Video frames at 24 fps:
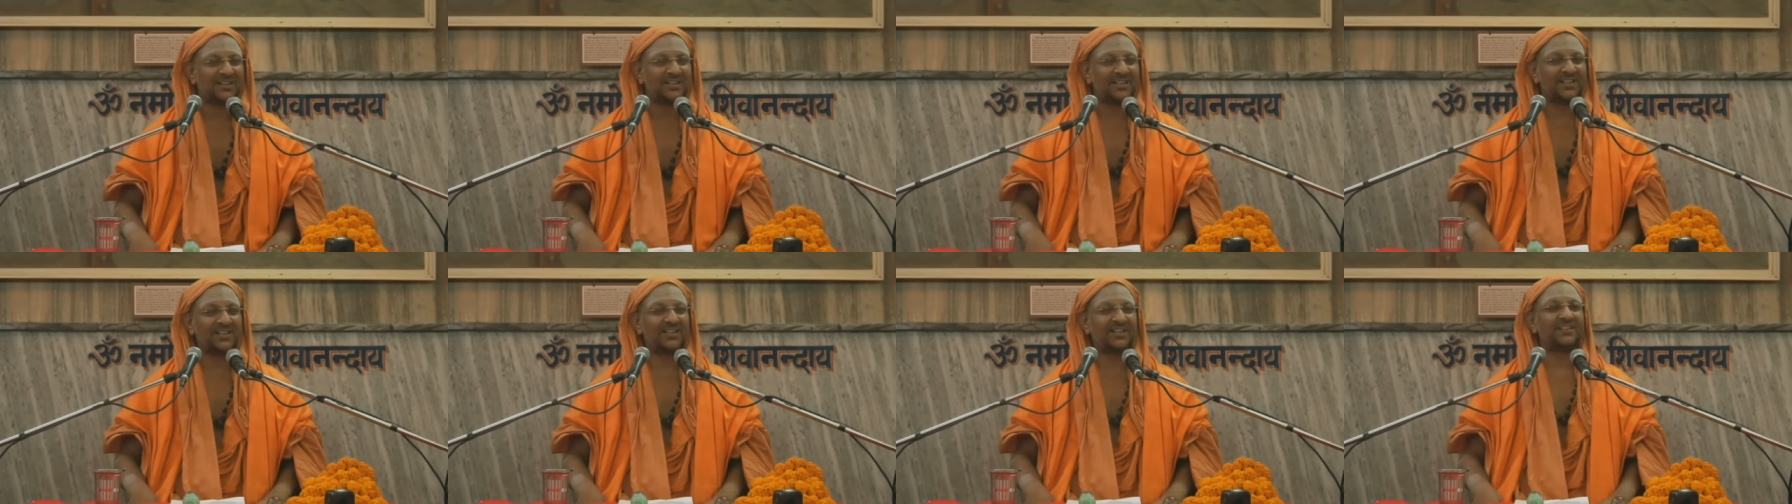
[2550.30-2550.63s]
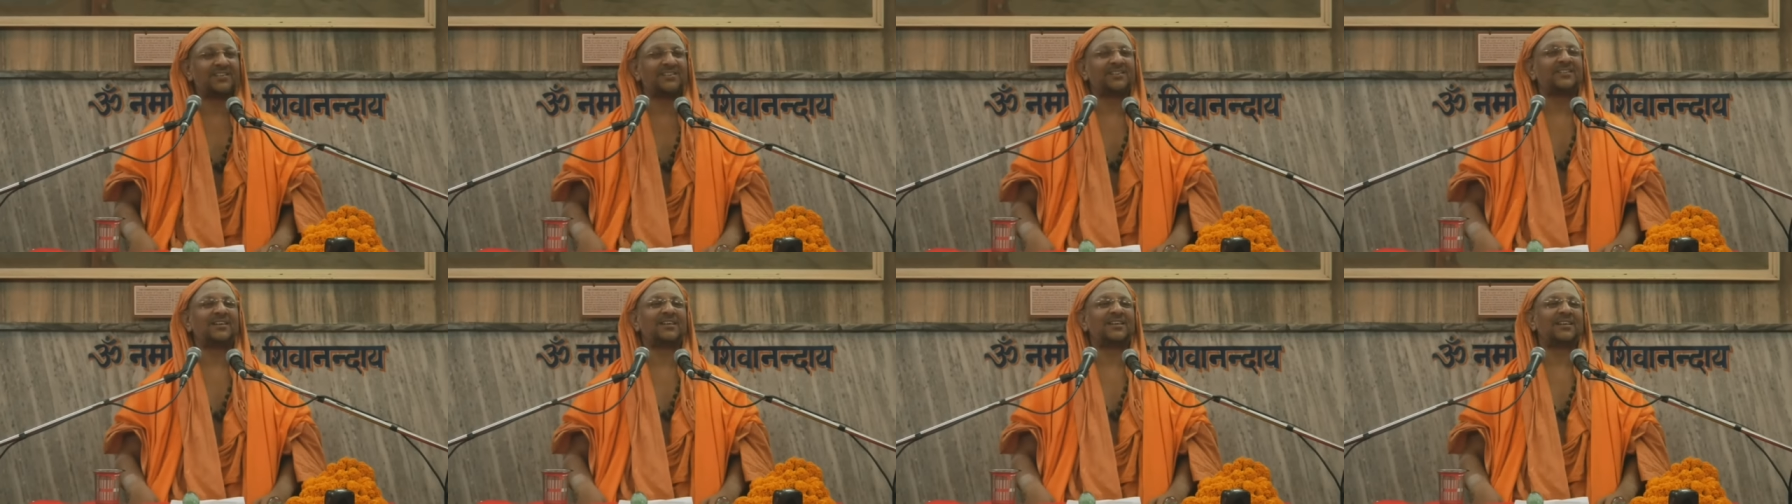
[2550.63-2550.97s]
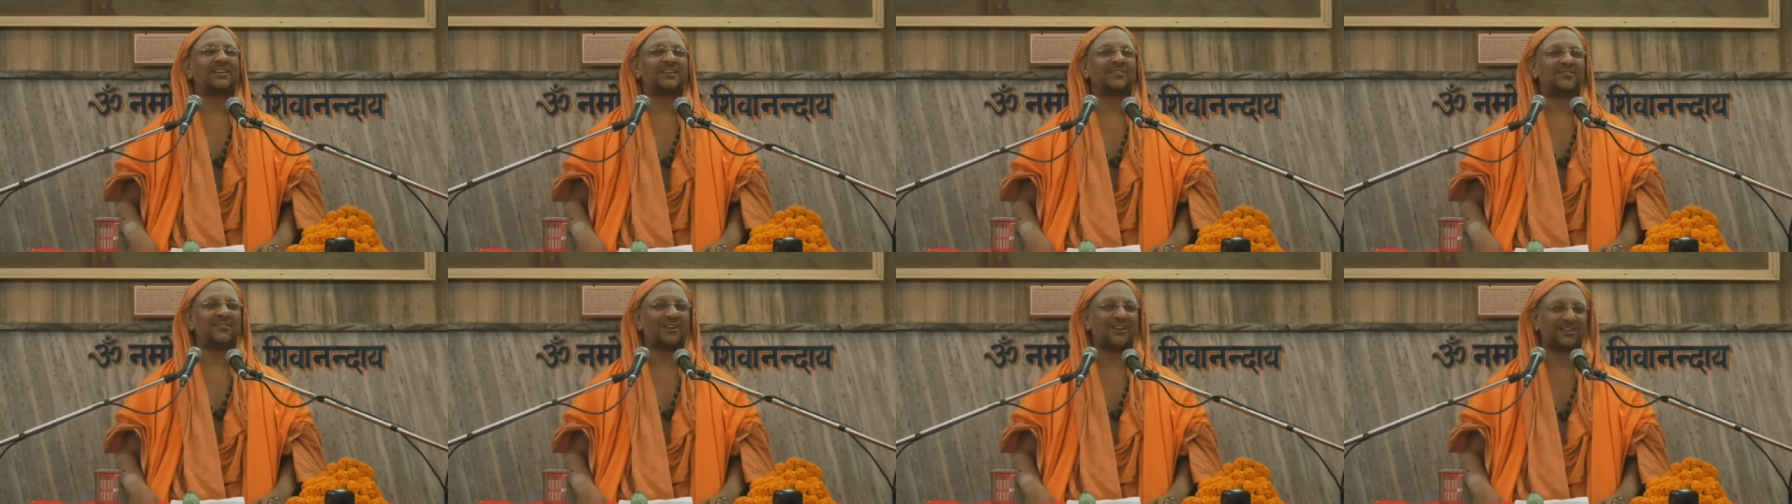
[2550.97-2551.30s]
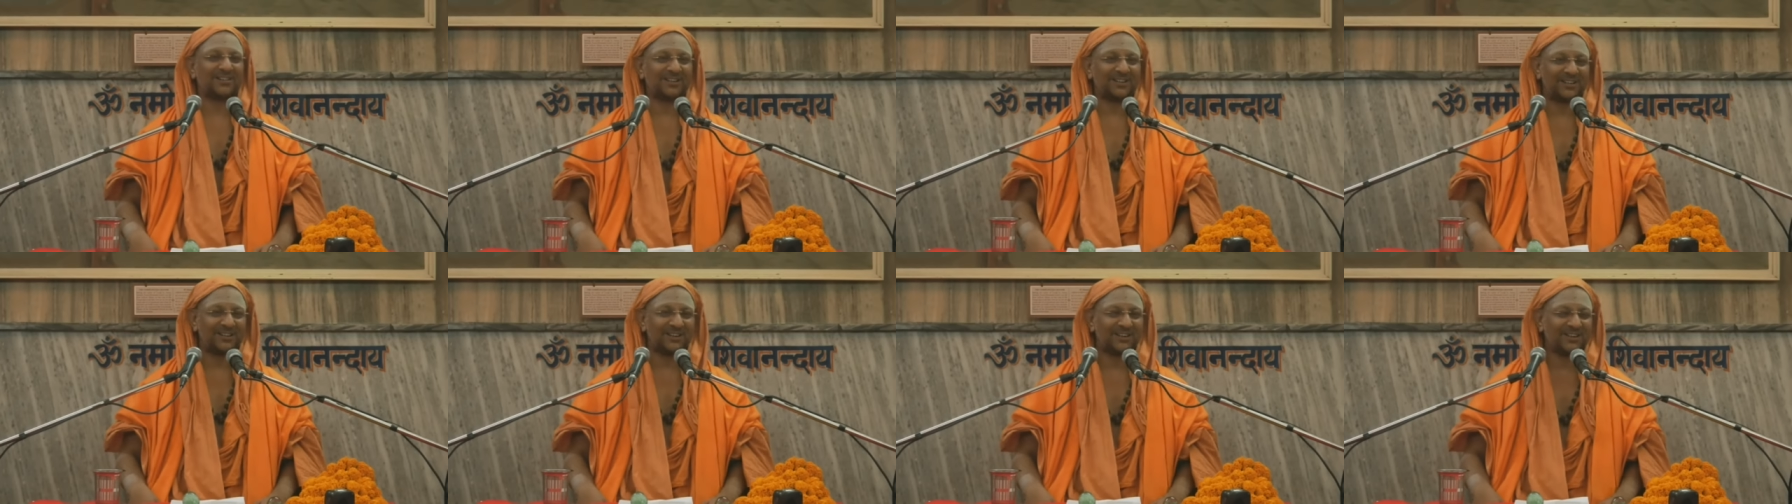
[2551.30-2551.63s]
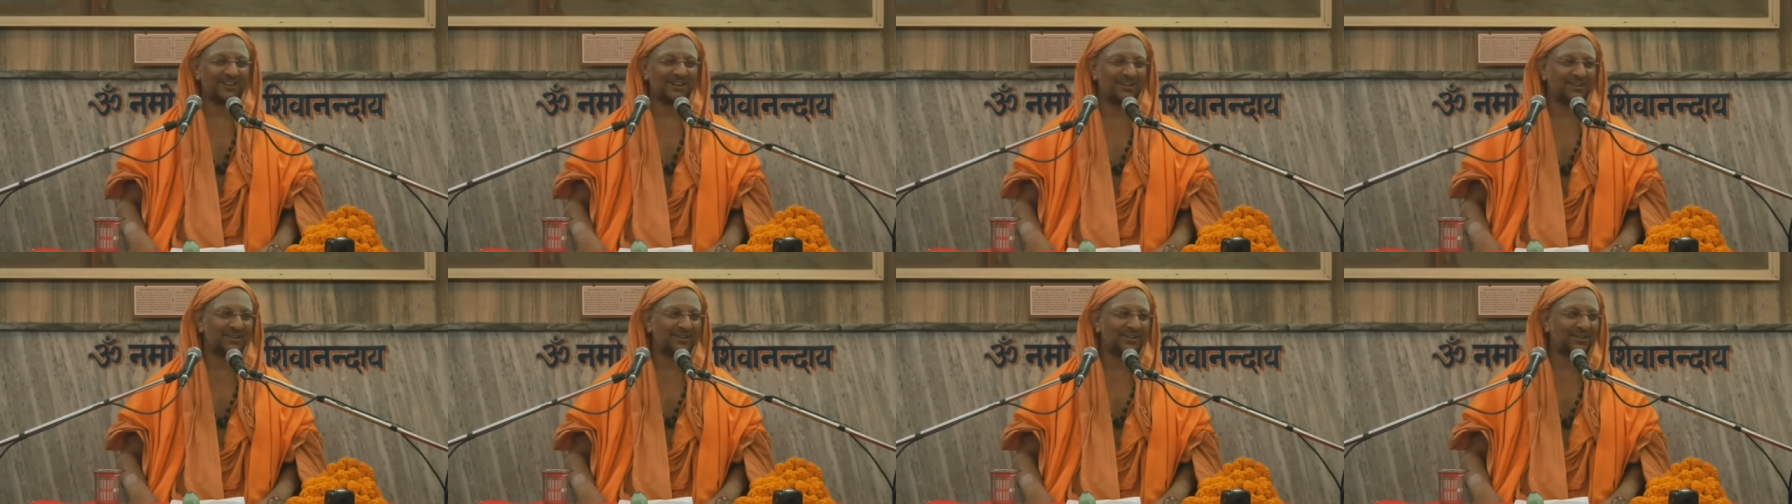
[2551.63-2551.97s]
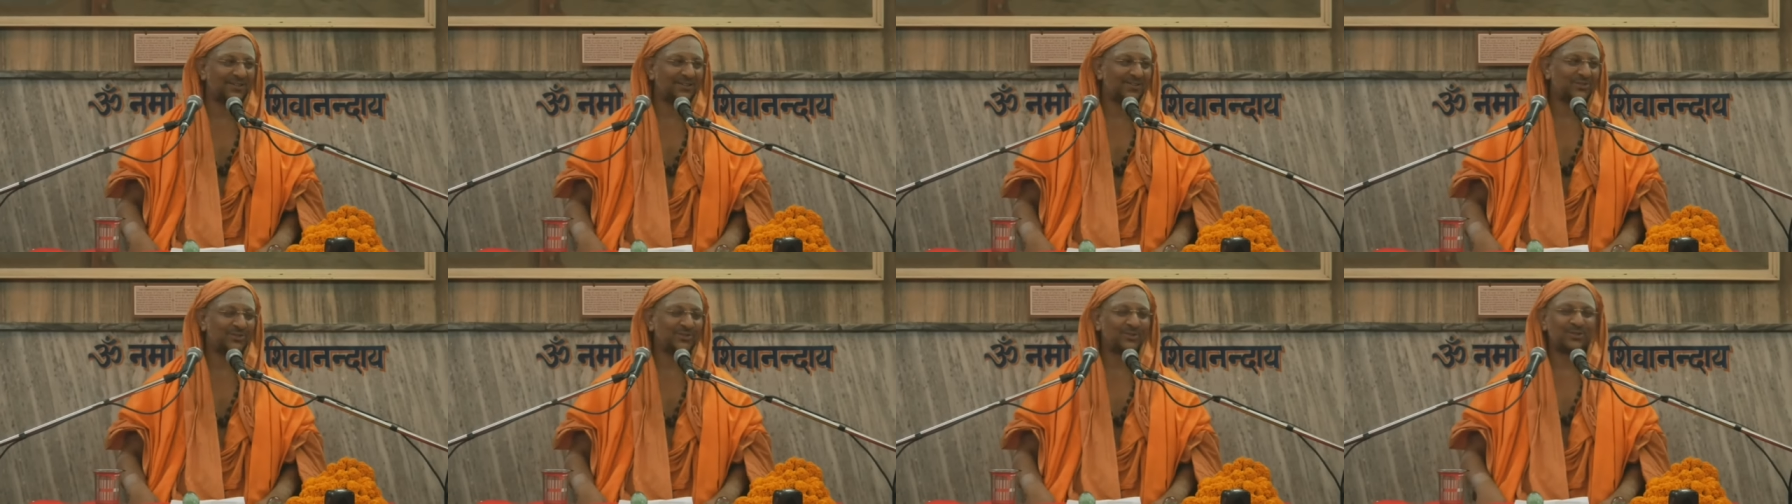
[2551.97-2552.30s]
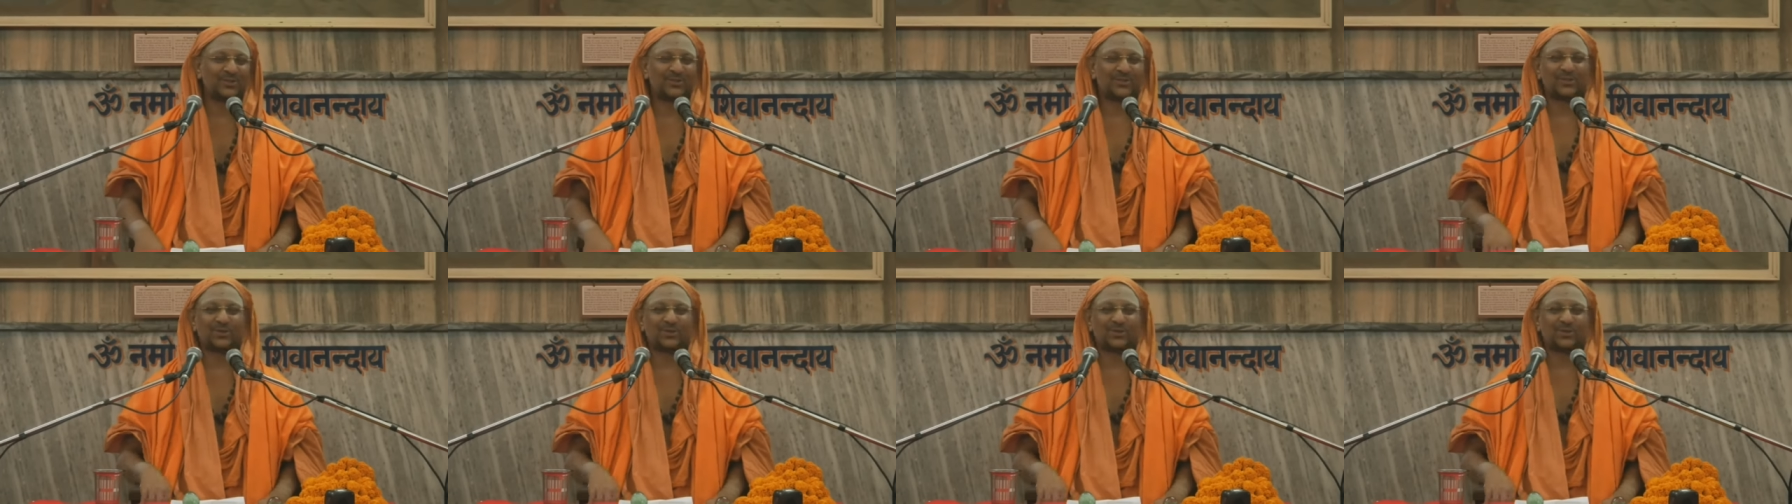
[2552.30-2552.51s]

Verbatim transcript: Nirindanaivanalaha. So you